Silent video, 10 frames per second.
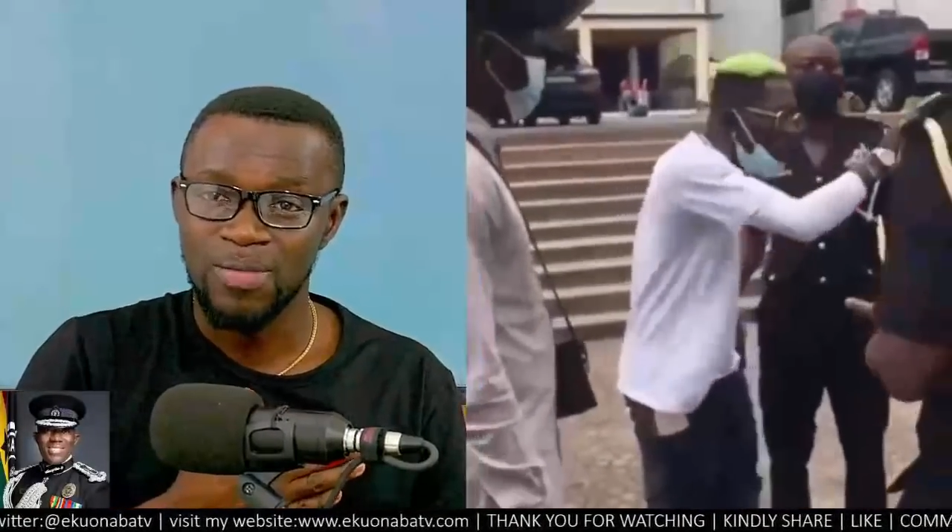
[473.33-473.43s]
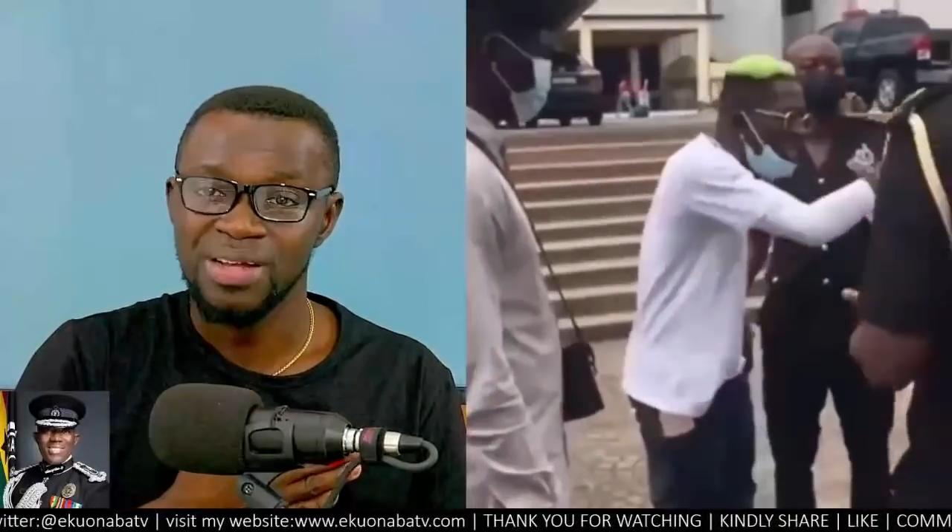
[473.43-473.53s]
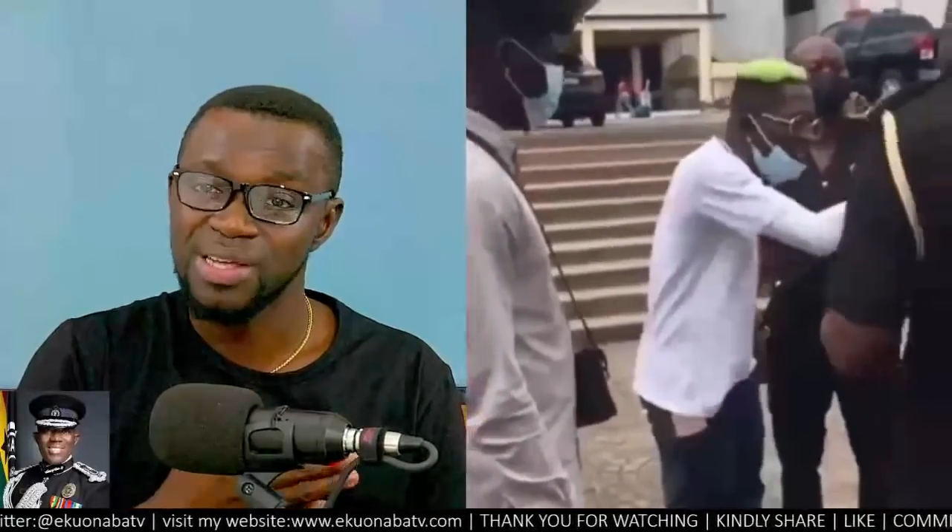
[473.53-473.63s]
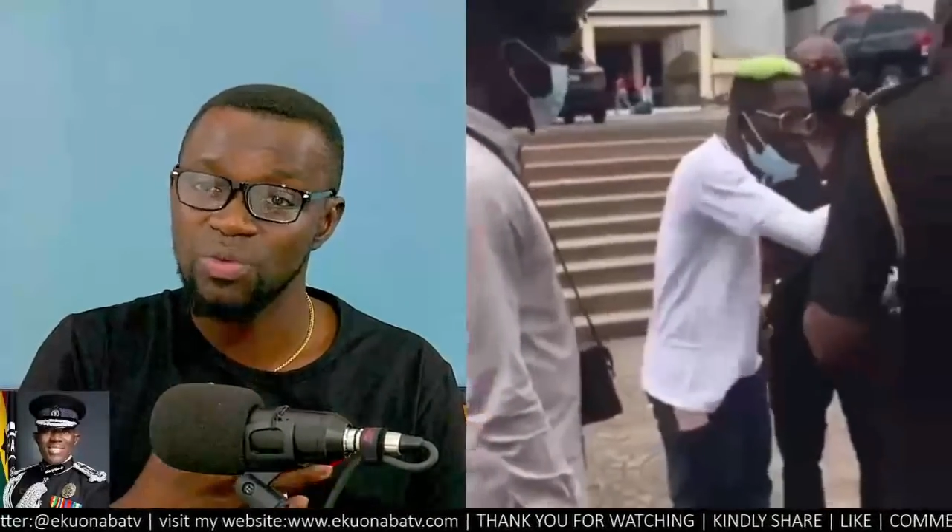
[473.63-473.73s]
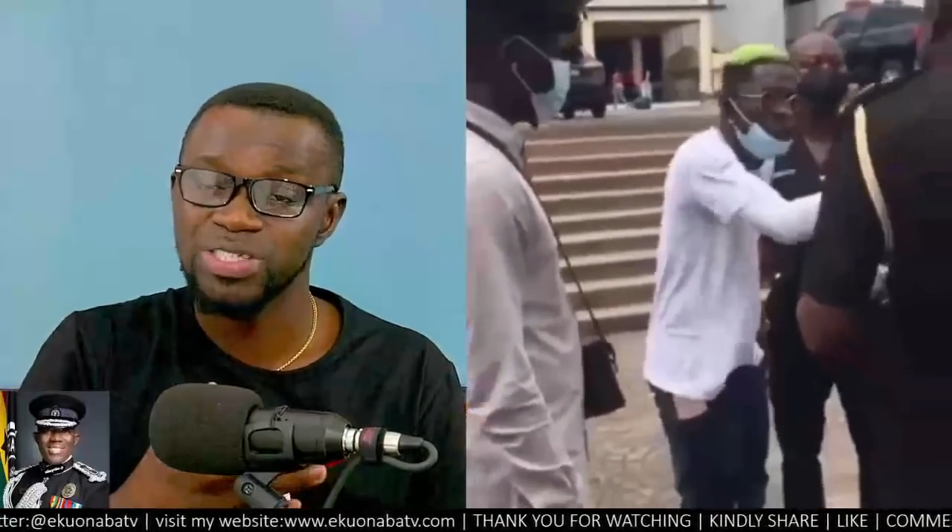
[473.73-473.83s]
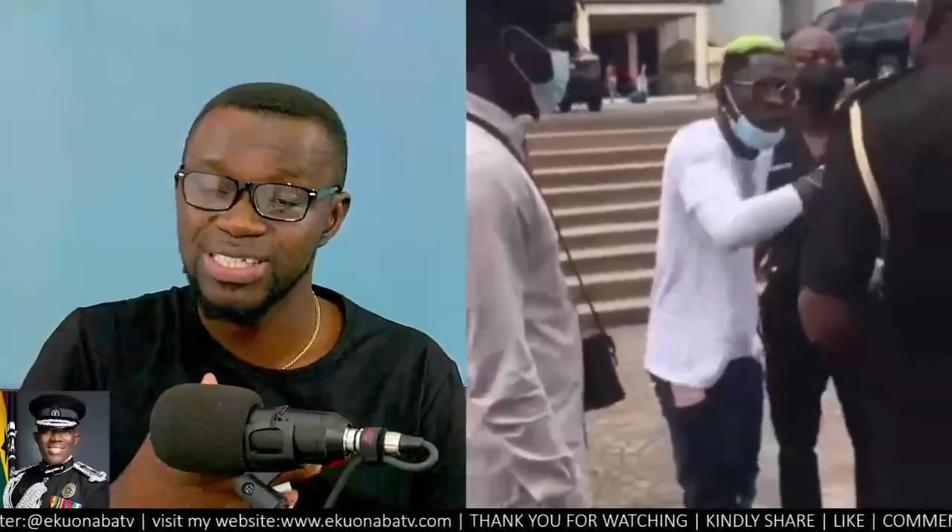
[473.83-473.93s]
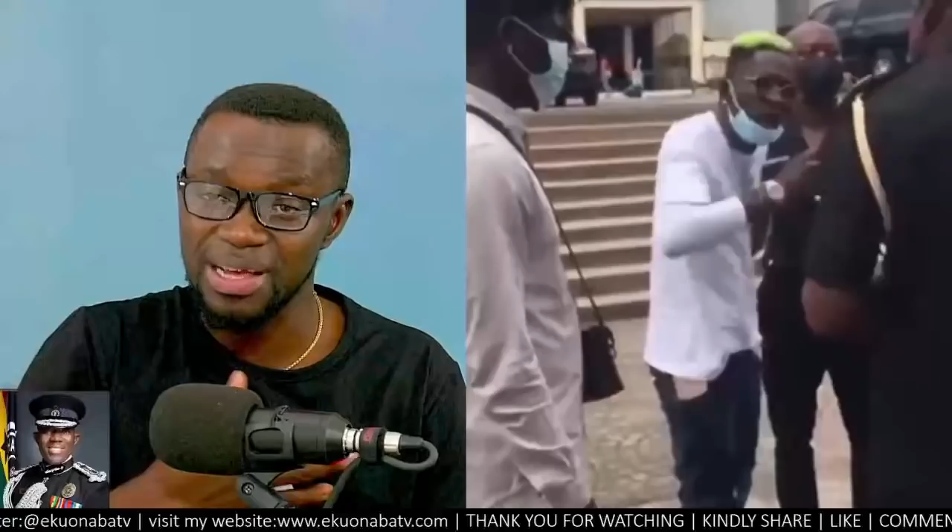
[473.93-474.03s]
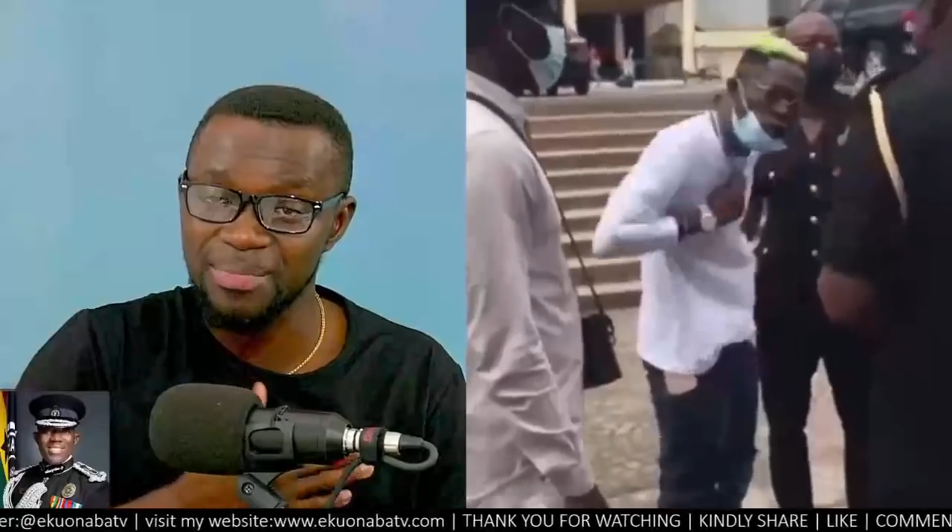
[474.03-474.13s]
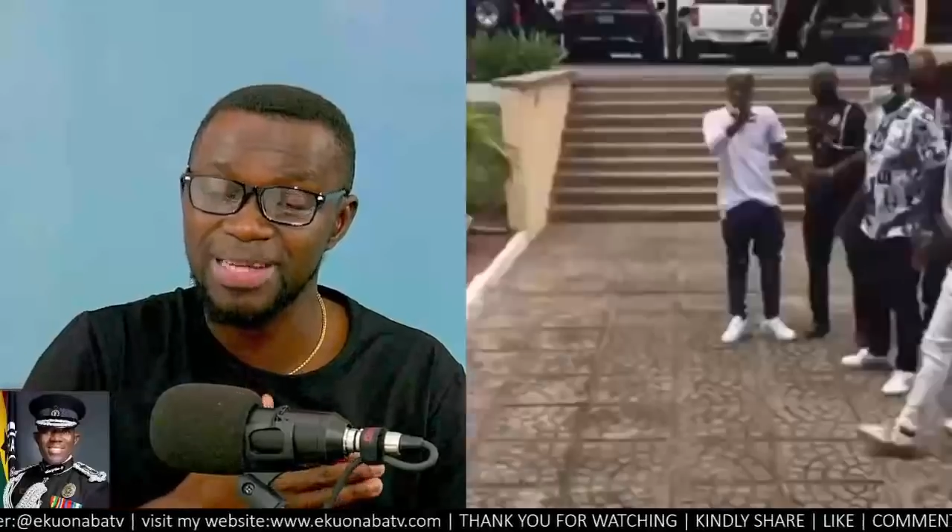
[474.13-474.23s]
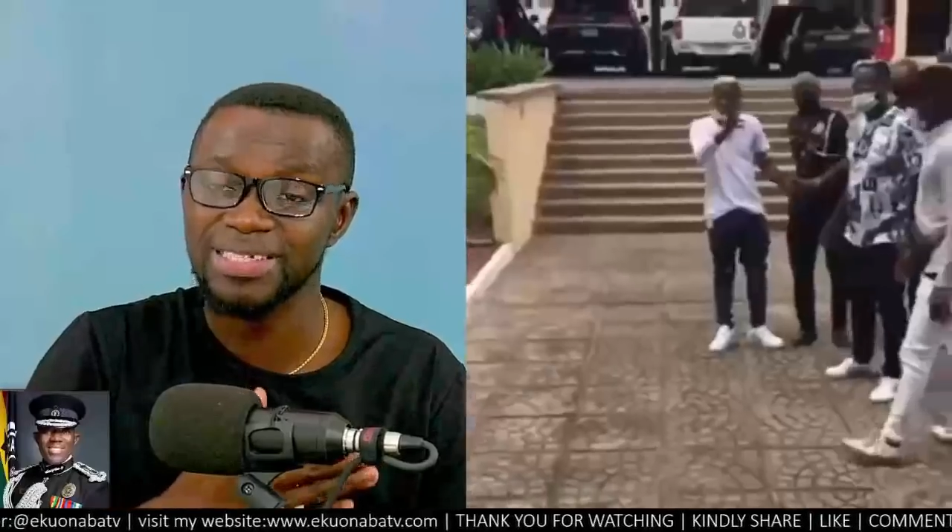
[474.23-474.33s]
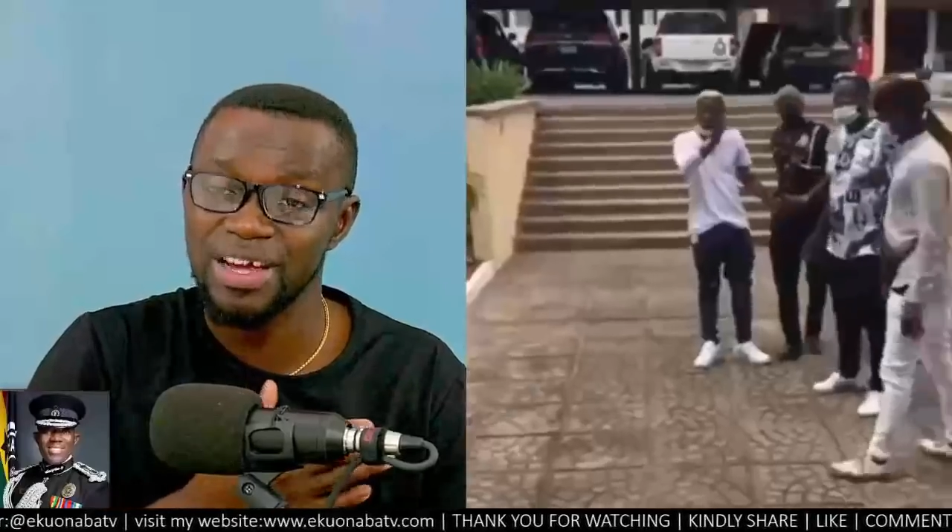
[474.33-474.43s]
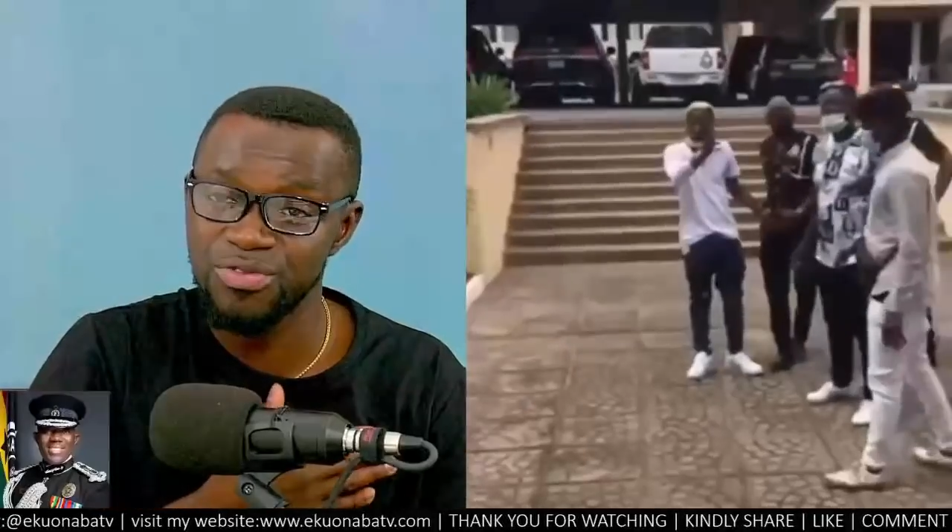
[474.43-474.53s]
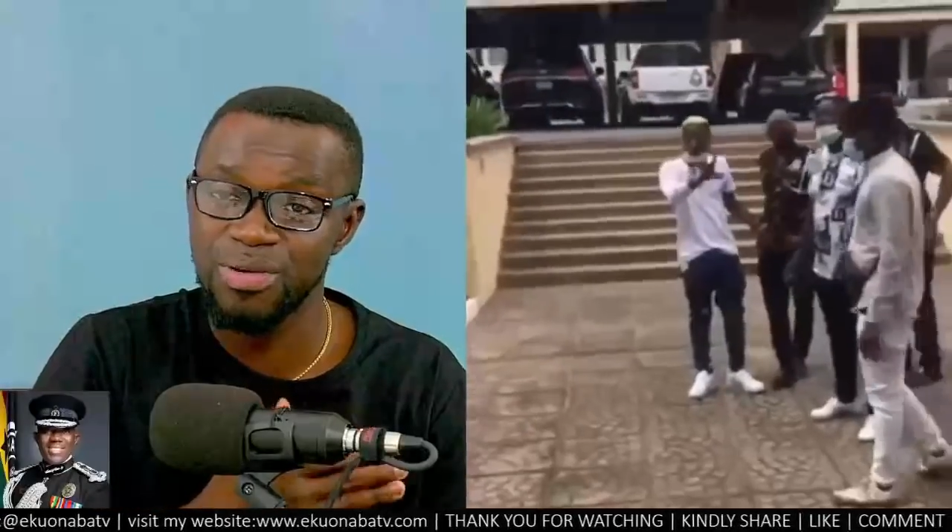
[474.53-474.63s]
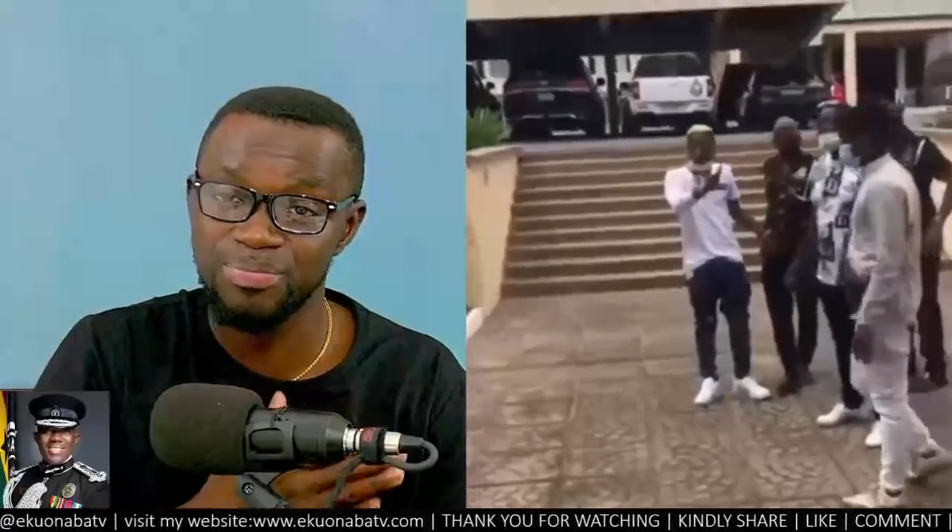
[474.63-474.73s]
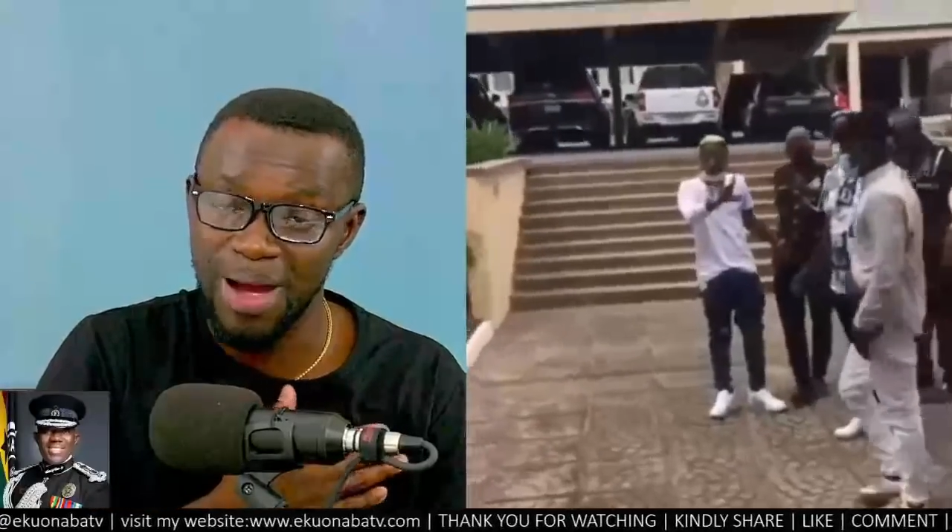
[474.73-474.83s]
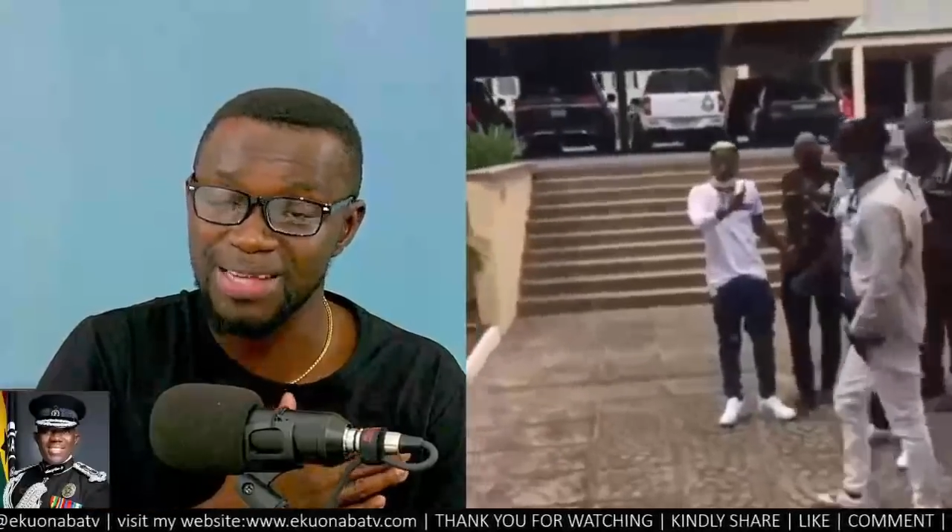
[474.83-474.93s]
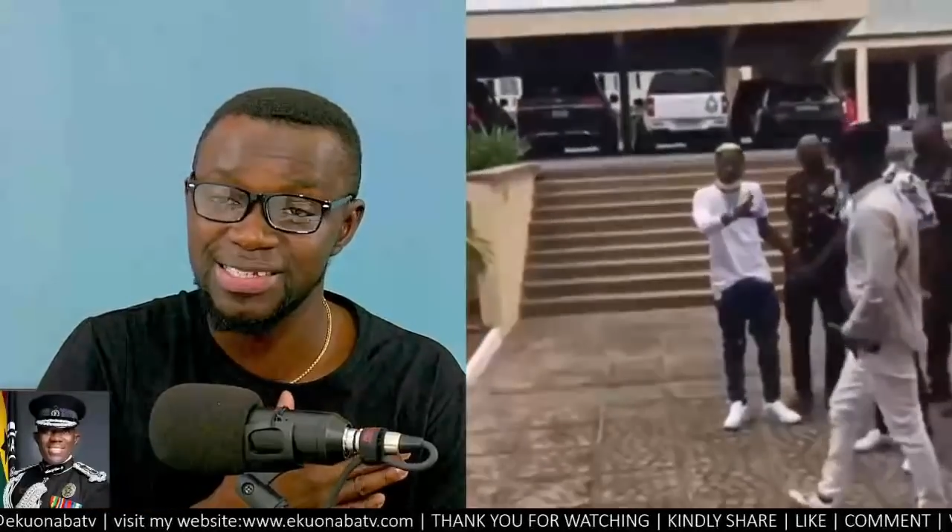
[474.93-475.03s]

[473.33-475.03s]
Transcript: So I was cement $100